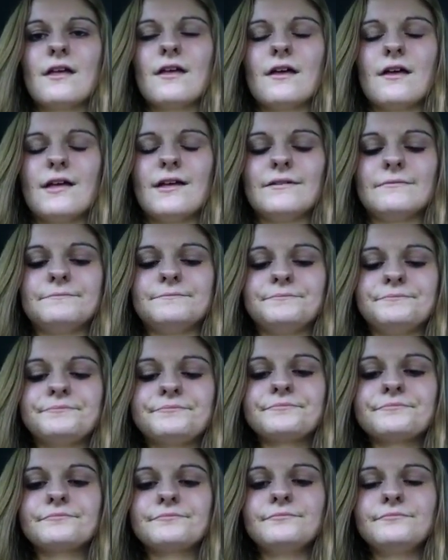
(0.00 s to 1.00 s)
And
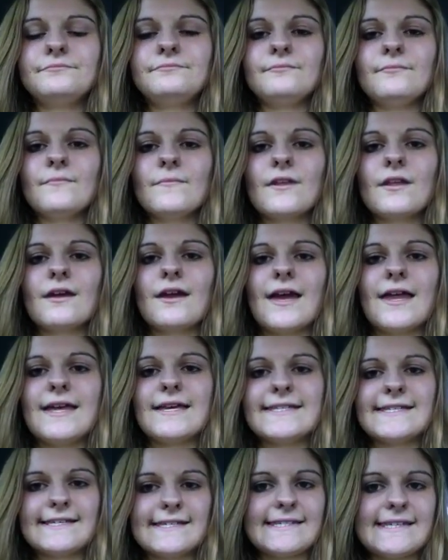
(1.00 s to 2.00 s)

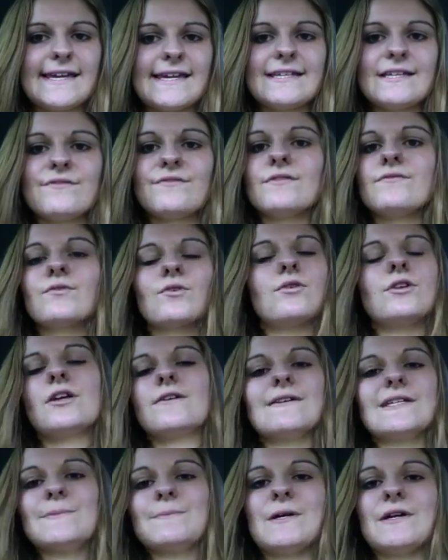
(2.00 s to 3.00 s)
as I said, if you've got no
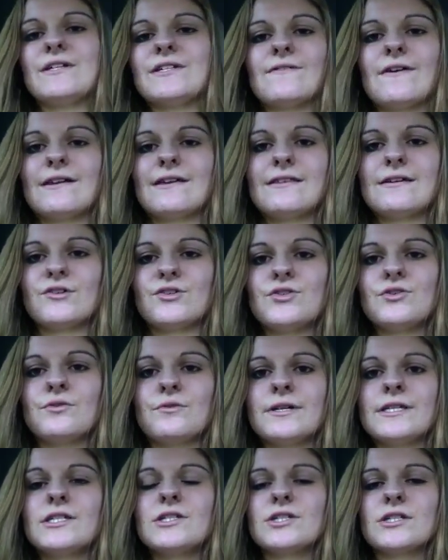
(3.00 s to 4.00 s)
experience of anything at all,
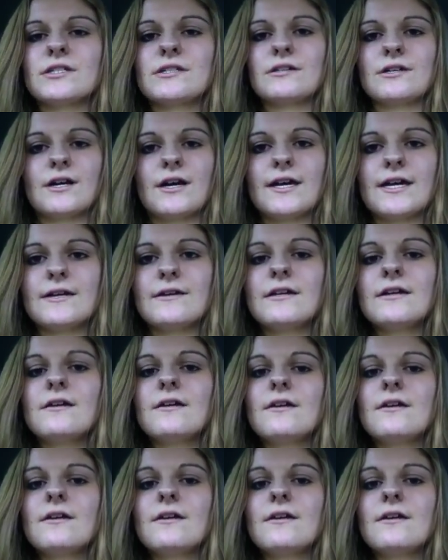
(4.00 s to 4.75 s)
it's just a great